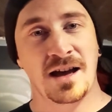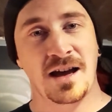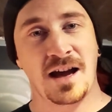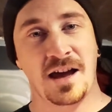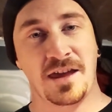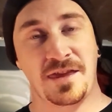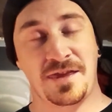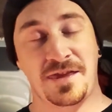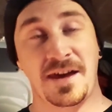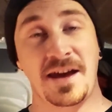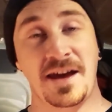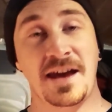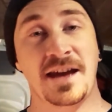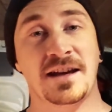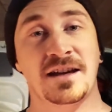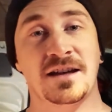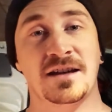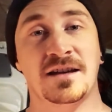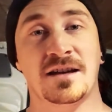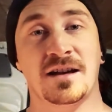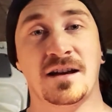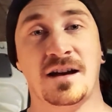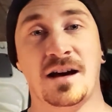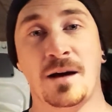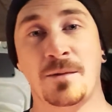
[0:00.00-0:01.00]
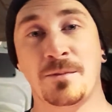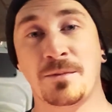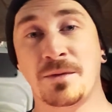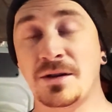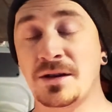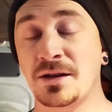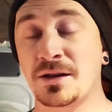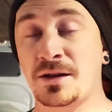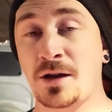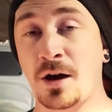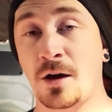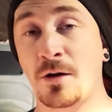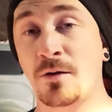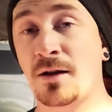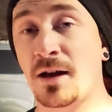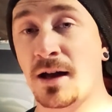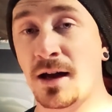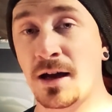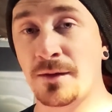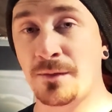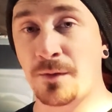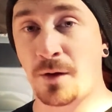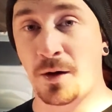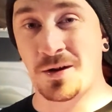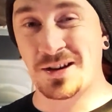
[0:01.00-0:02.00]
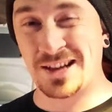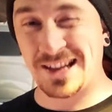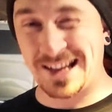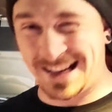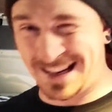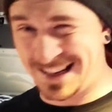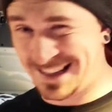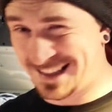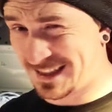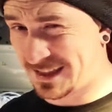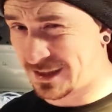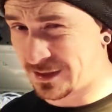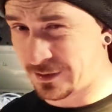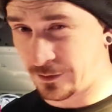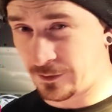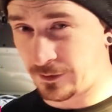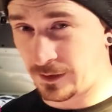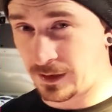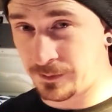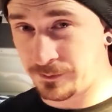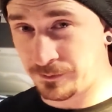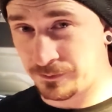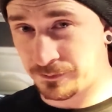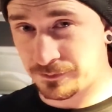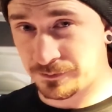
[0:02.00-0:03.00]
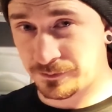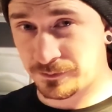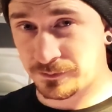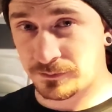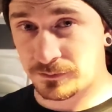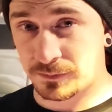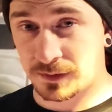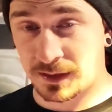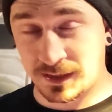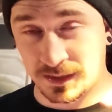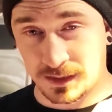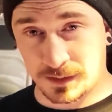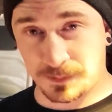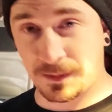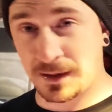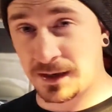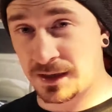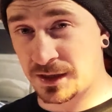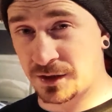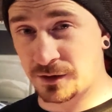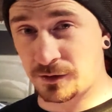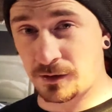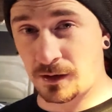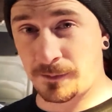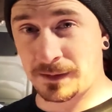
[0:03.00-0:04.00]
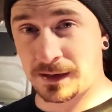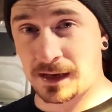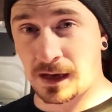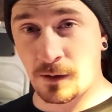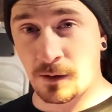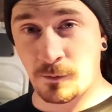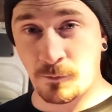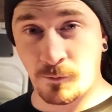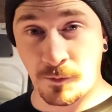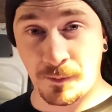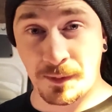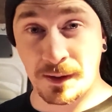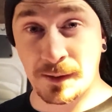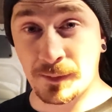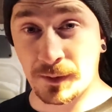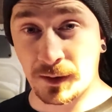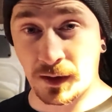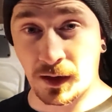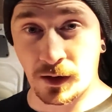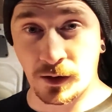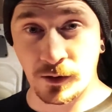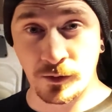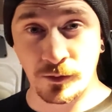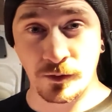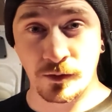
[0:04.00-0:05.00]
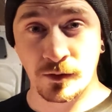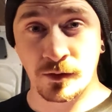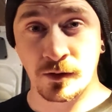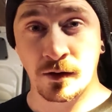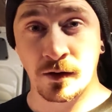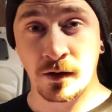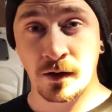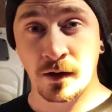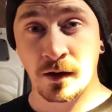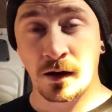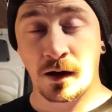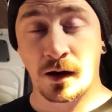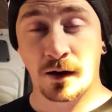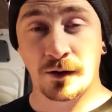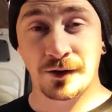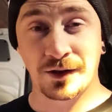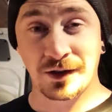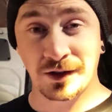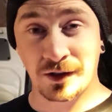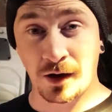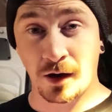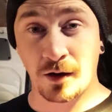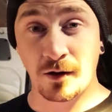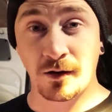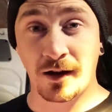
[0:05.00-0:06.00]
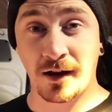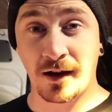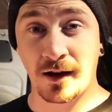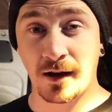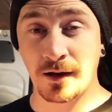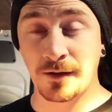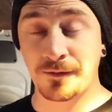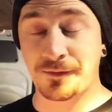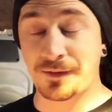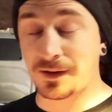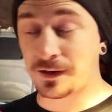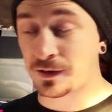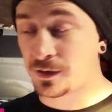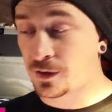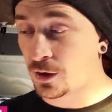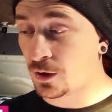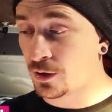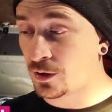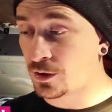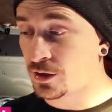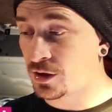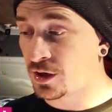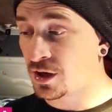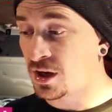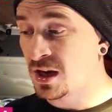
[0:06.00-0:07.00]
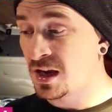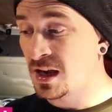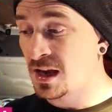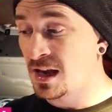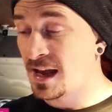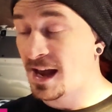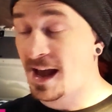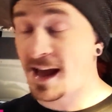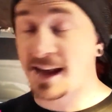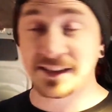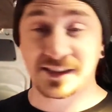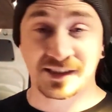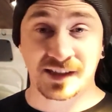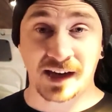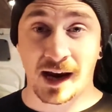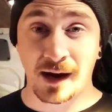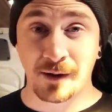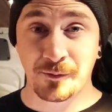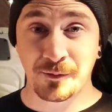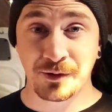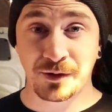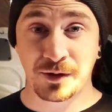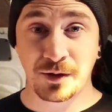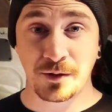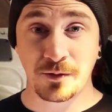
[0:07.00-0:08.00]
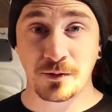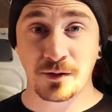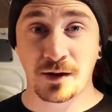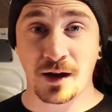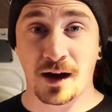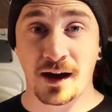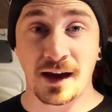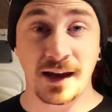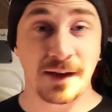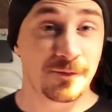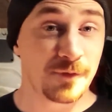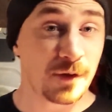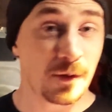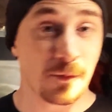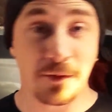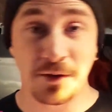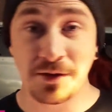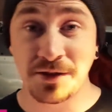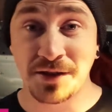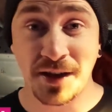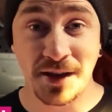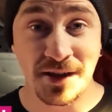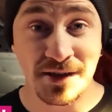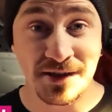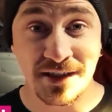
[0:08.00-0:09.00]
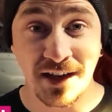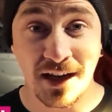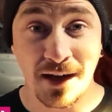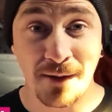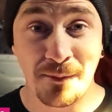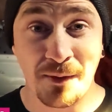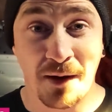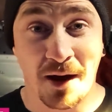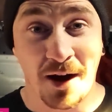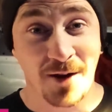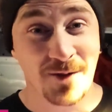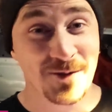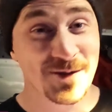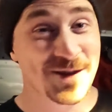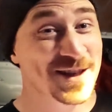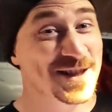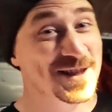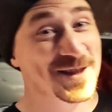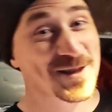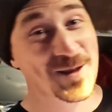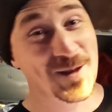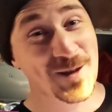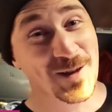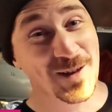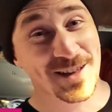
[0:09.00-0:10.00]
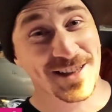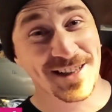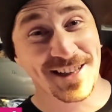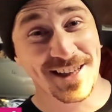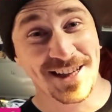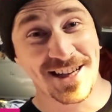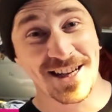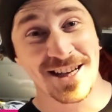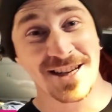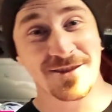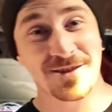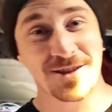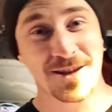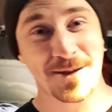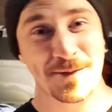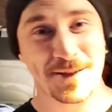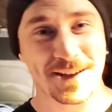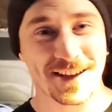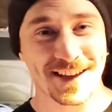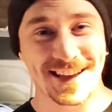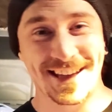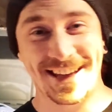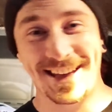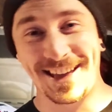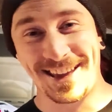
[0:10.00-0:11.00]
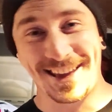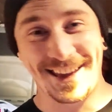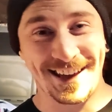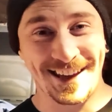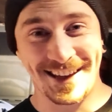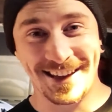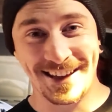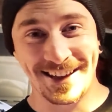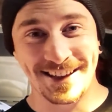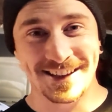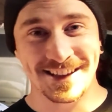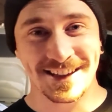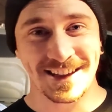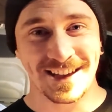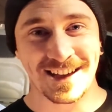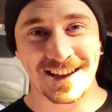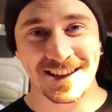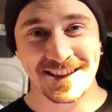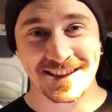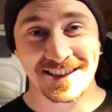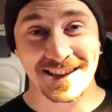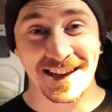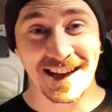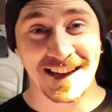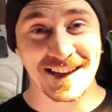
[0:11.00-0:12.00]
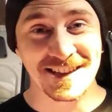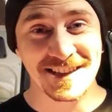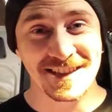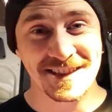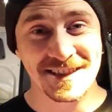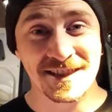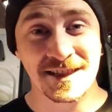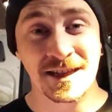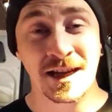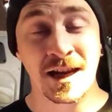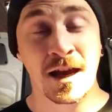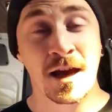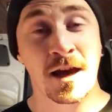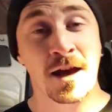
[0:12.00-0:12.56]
And then I'm going to go live on Instagram. Link to my Instagram account will be below. I'm going to go live and cook and chat with you guys. If no one turns up, I'll just cook live and I'll be like, hey, yeah, sadness.